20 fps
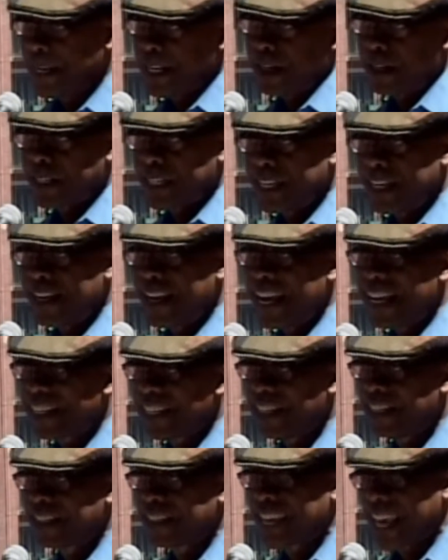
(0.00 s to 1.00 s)
built in
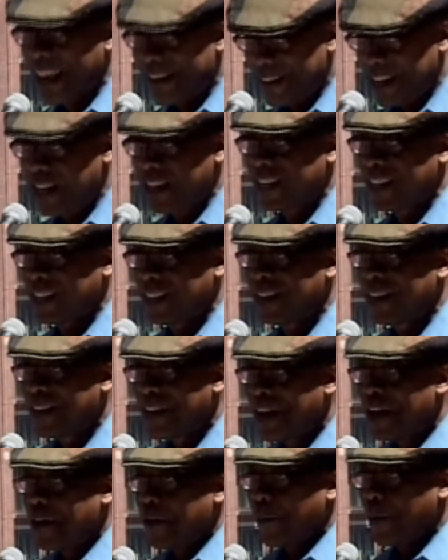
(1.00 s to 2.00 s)
1870,
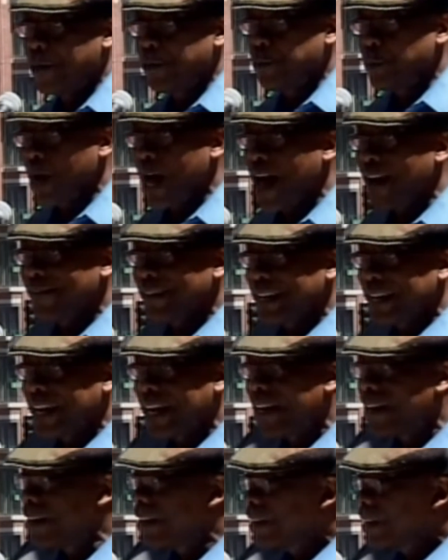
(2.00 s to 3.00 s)
when you have
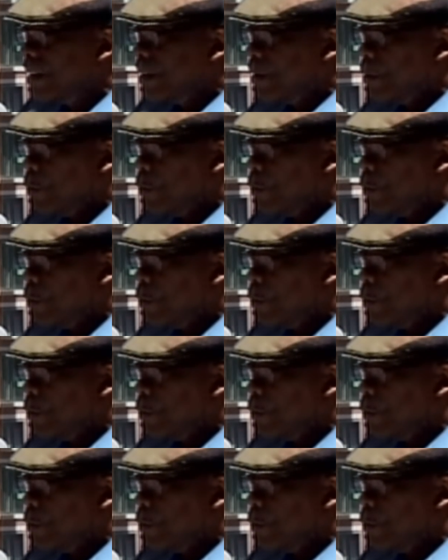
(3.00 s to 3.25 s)
again